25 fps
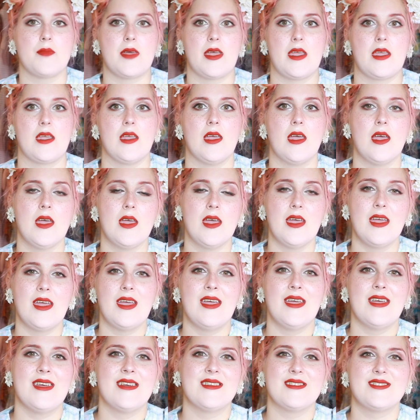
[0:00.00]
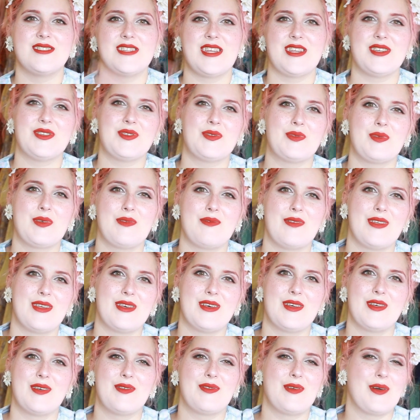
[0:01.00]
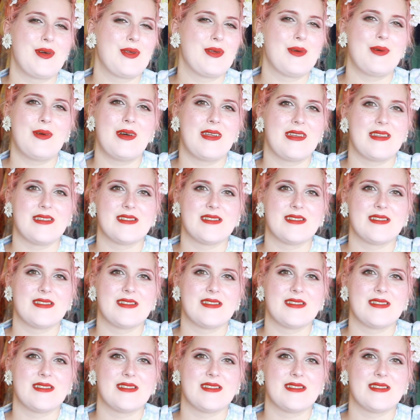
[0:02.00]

my gender reveal photo on